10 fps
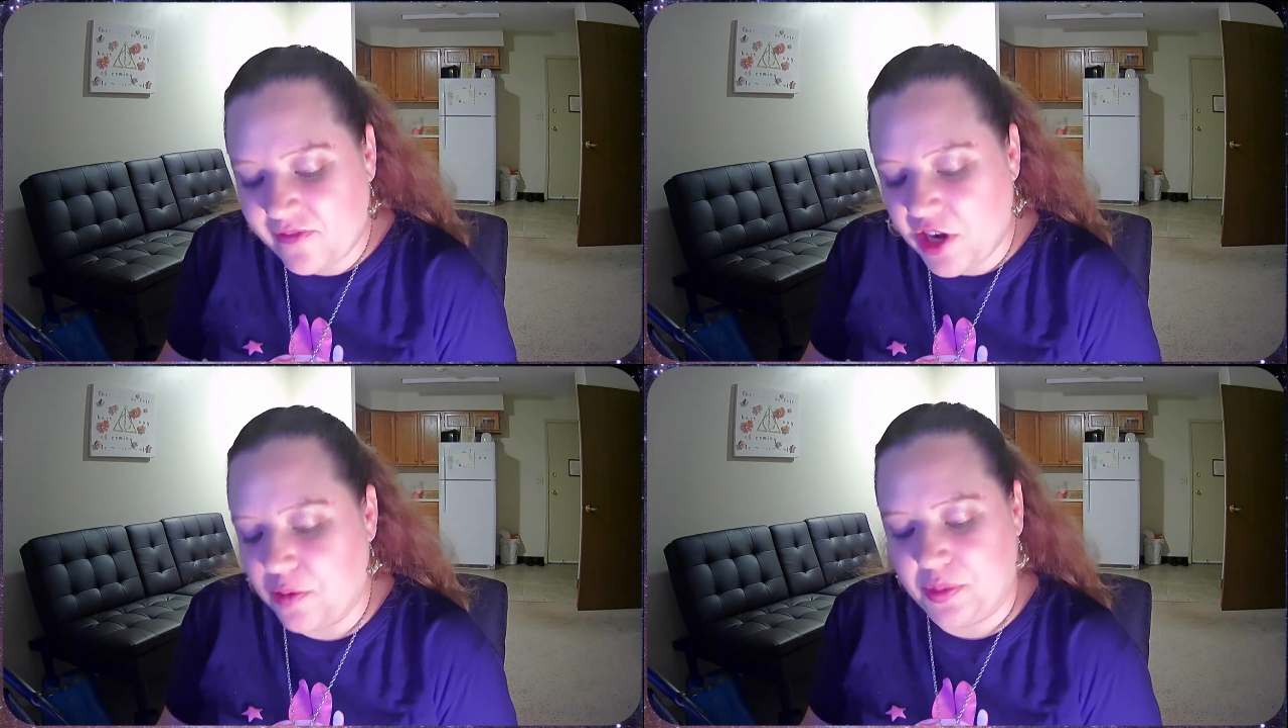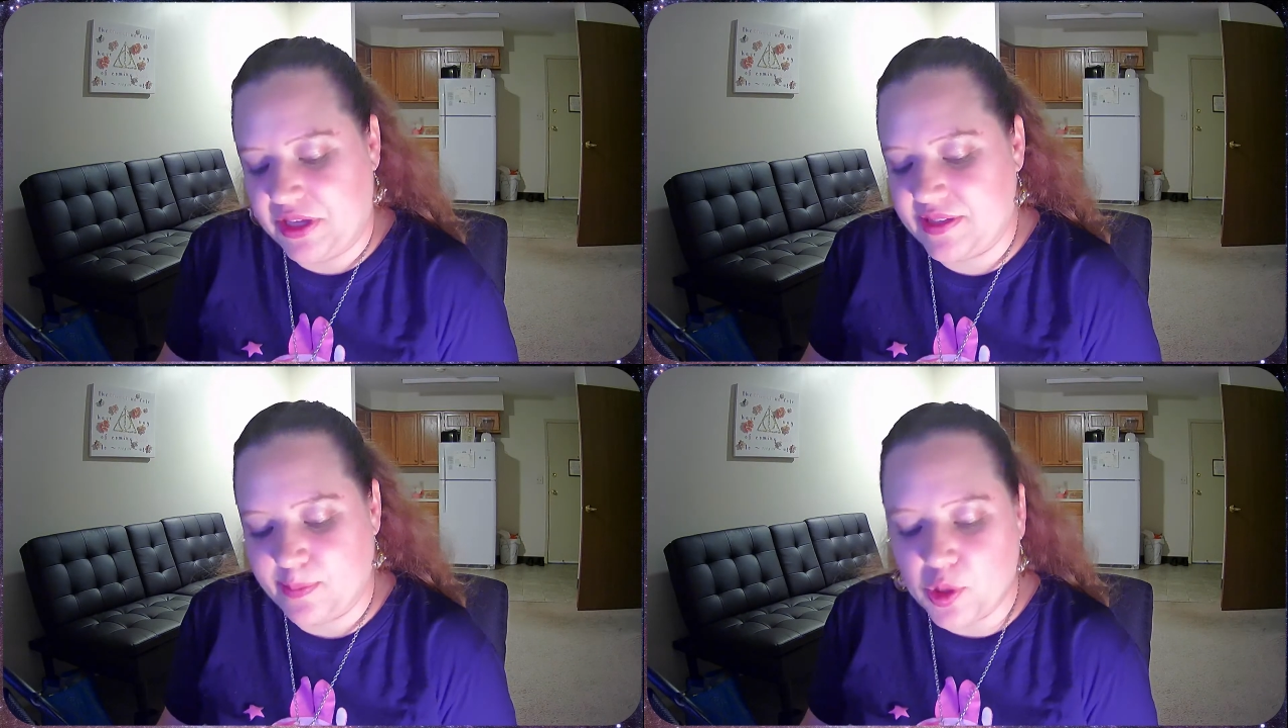
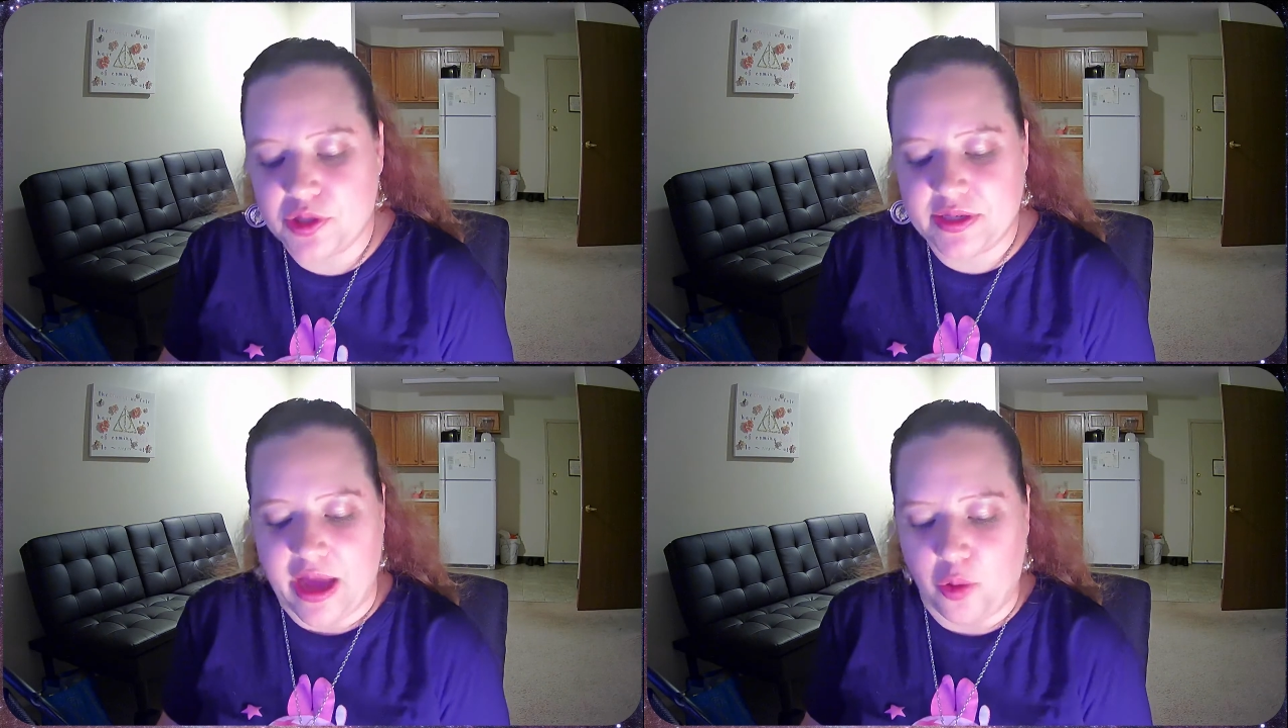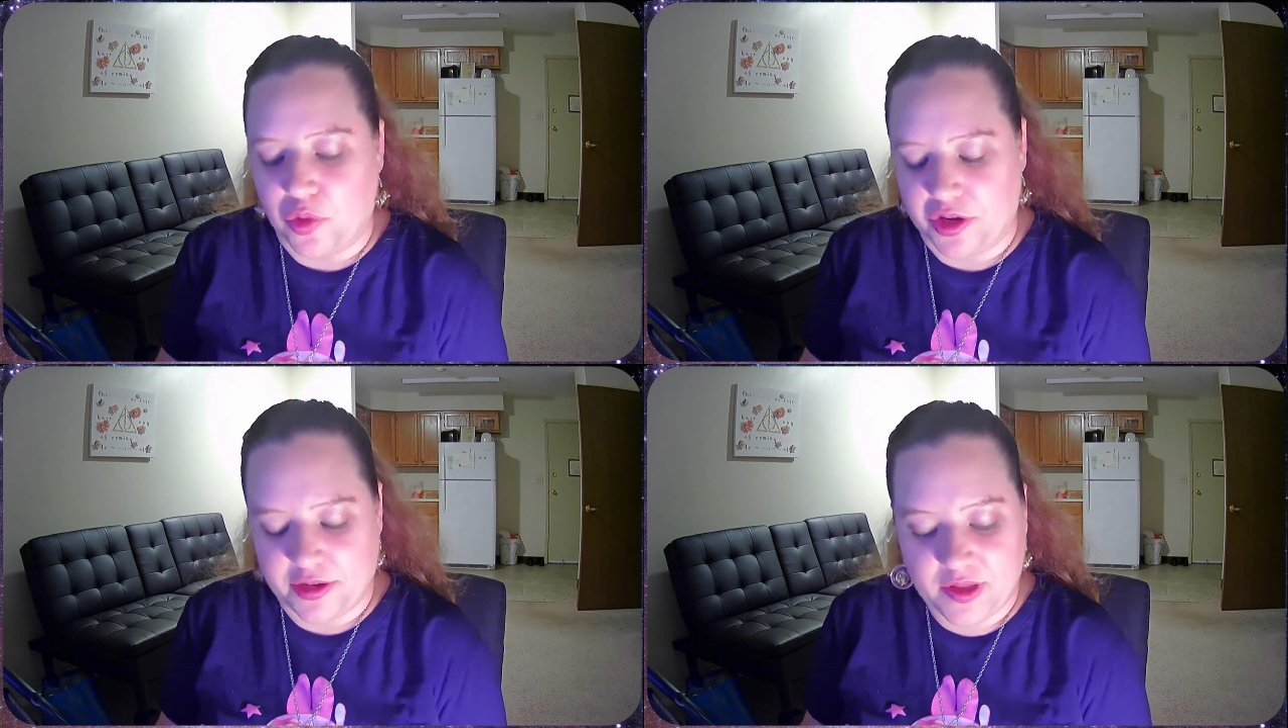fireplace burst
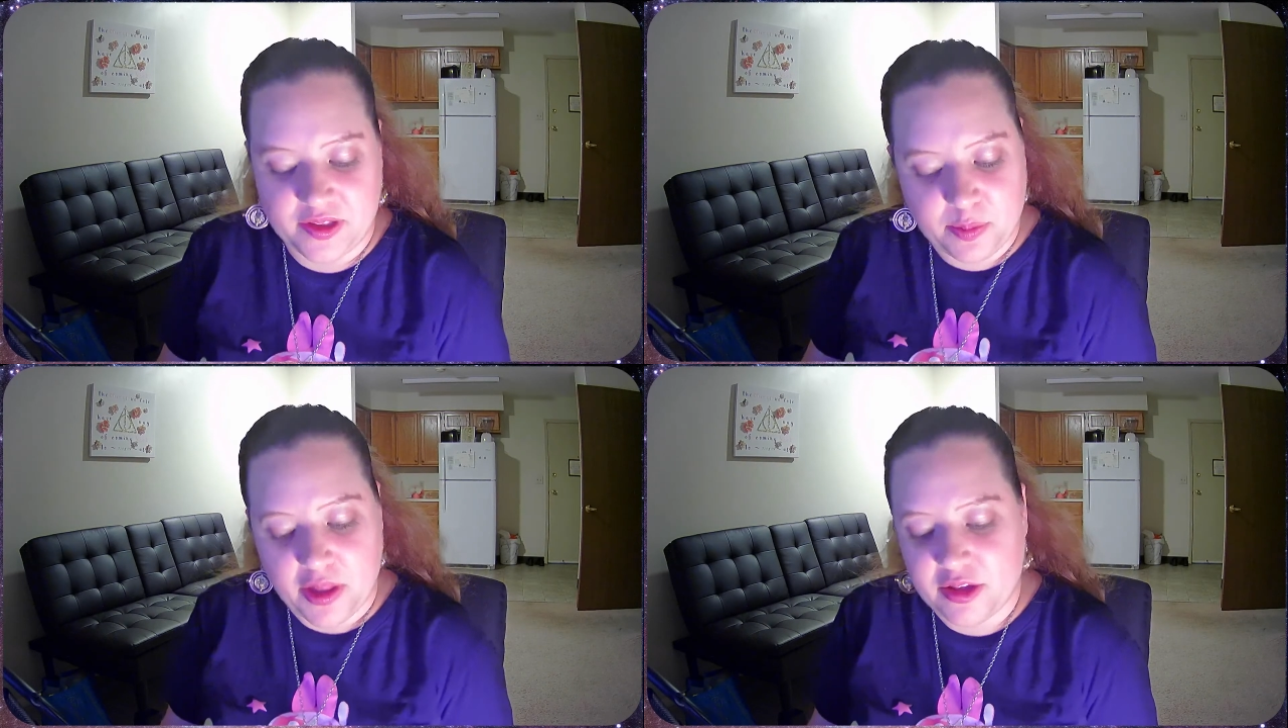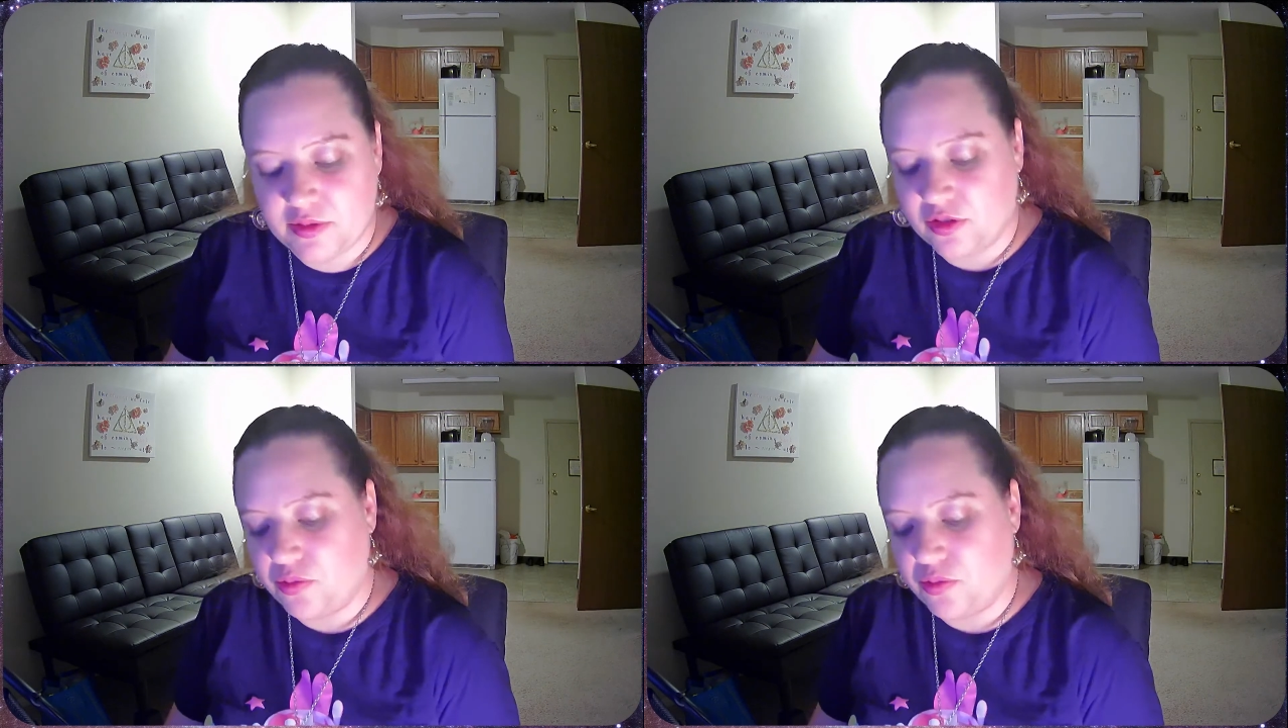outward, expelling Mr.